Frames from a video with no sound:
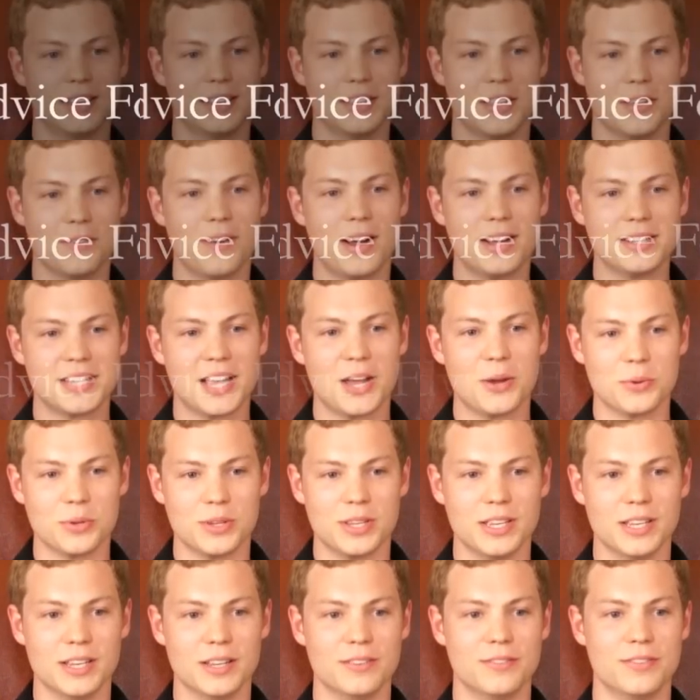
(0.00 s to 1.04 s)
The advice I would
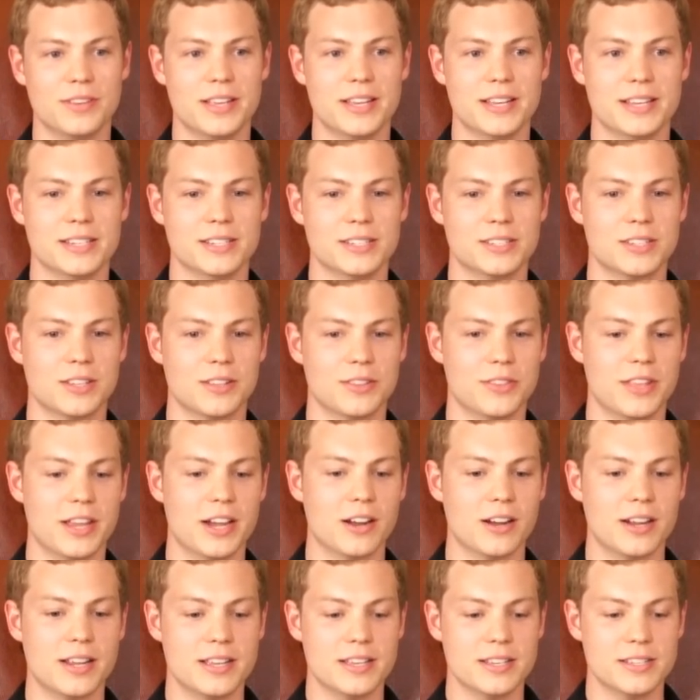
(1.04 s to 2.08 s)
give is
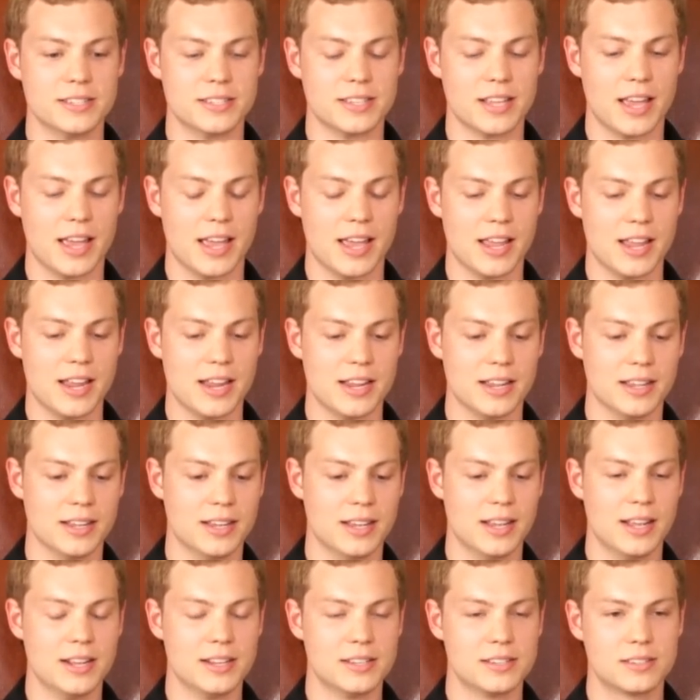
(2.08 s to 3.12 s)
there is a
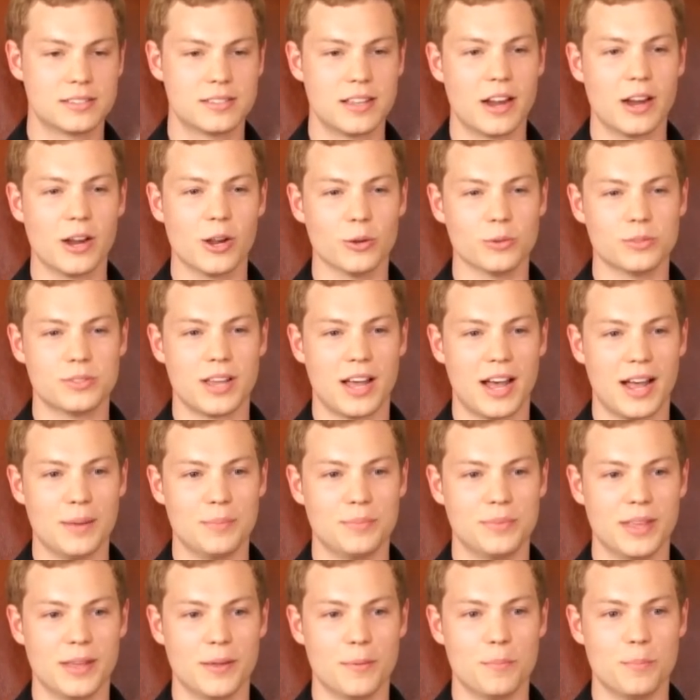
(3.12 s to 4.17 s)

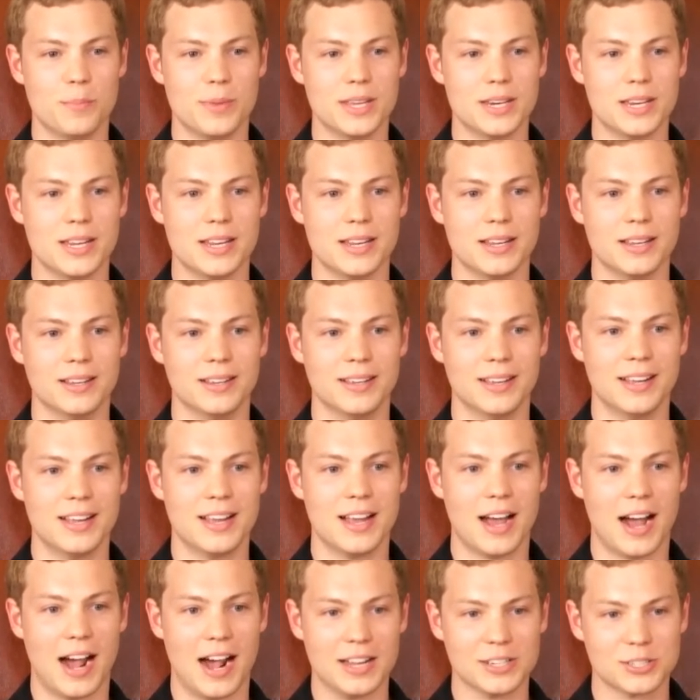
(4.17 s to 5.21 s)
stereotype that many
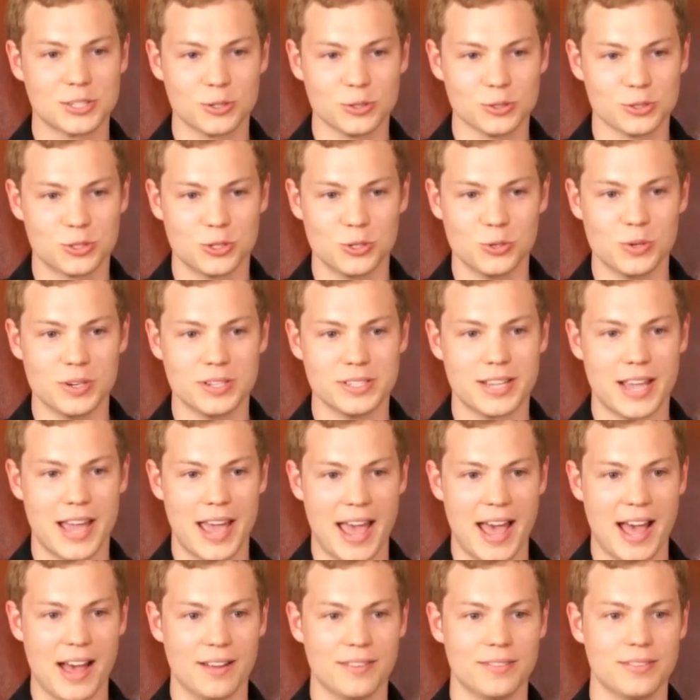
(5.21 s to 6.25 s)
high school students
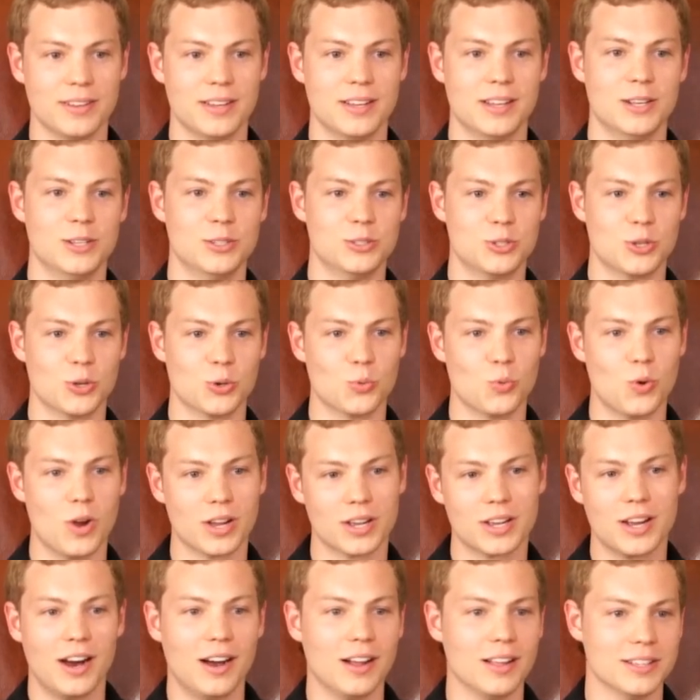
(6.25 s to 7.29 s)
have to
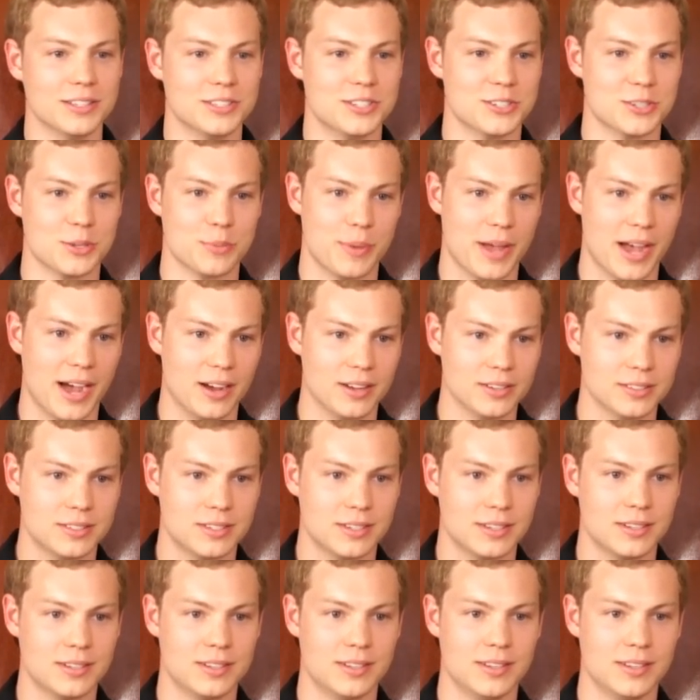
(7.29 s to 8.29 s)
what college is about.